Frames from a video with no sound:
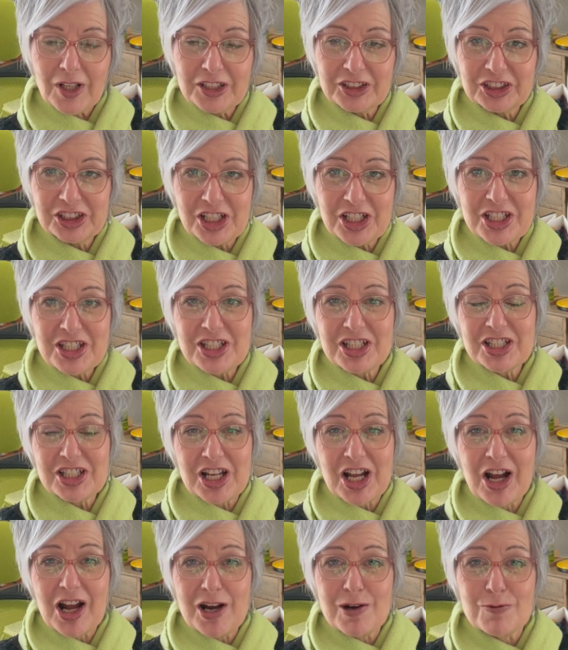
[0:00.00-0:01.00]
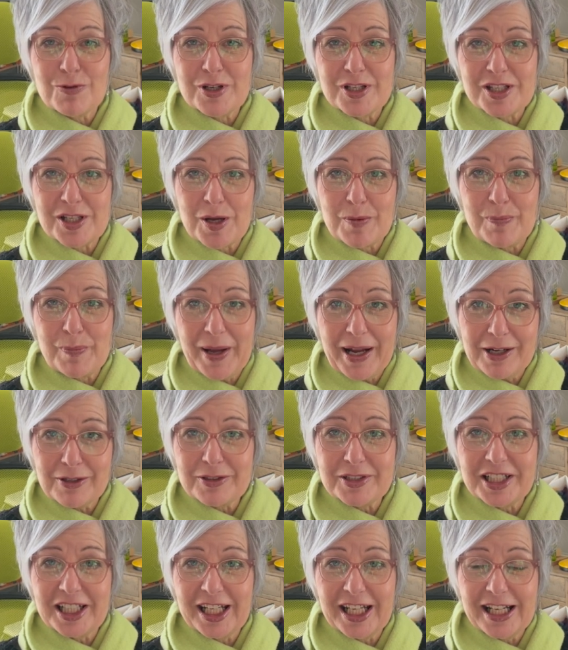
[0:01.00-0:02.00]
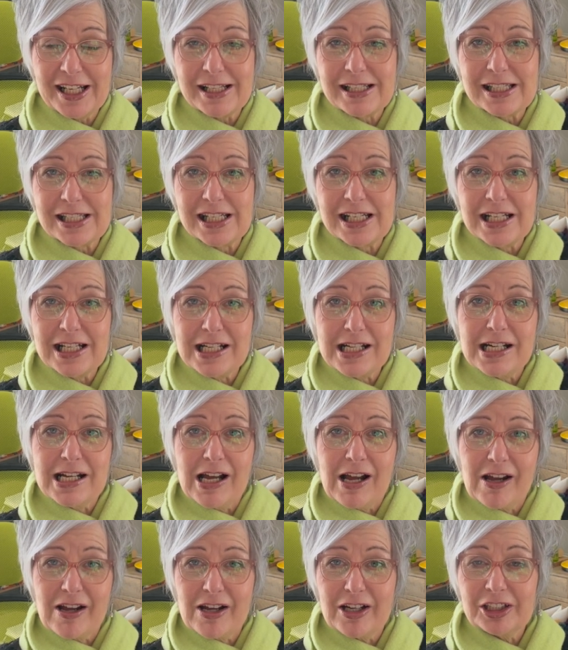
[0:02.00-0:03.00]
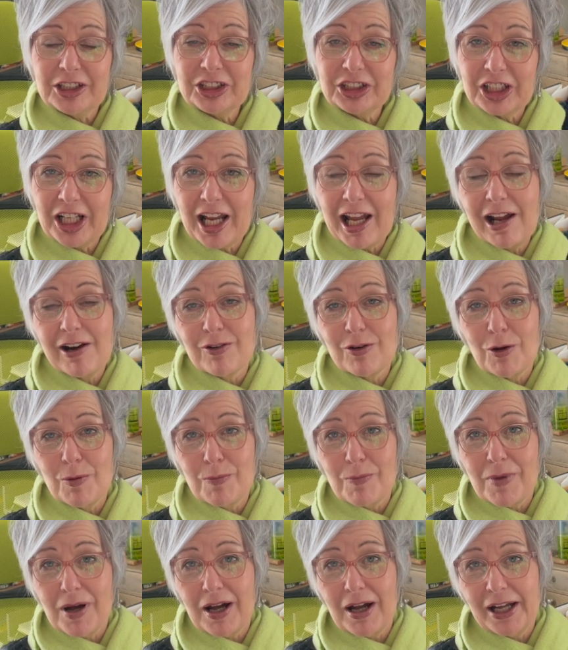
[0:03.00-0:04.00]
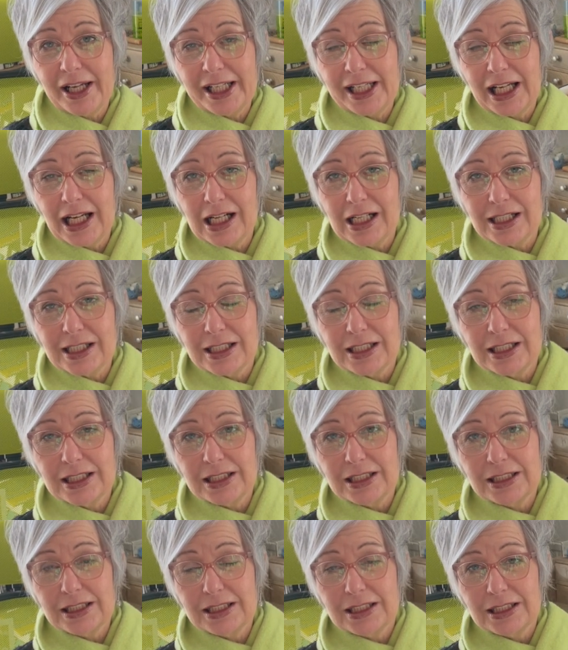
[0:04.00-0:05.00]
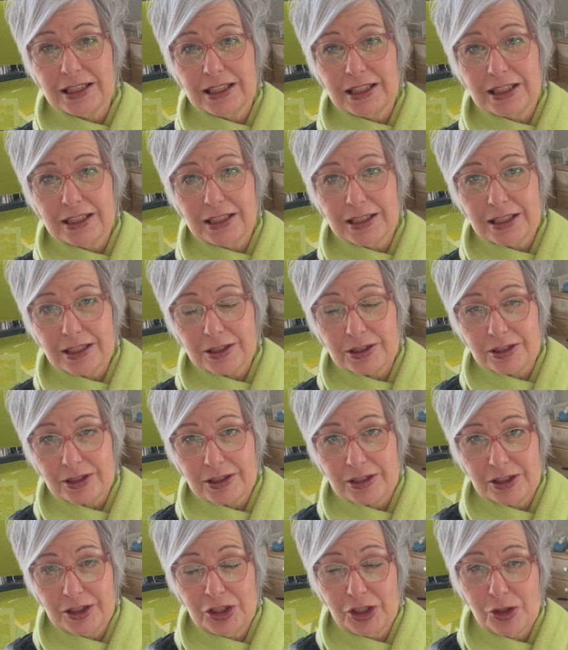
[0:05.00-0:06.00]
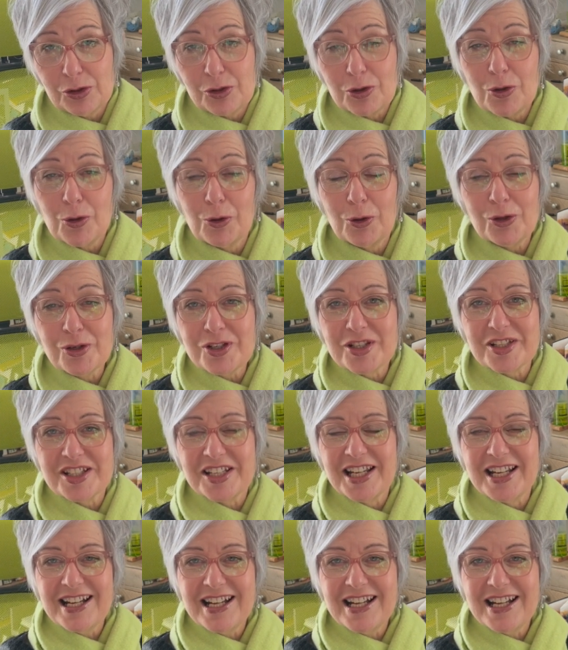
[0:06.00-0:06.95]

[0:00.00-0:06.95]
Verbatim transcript: just as I was about to hit uh, share on my uh, uh, new course,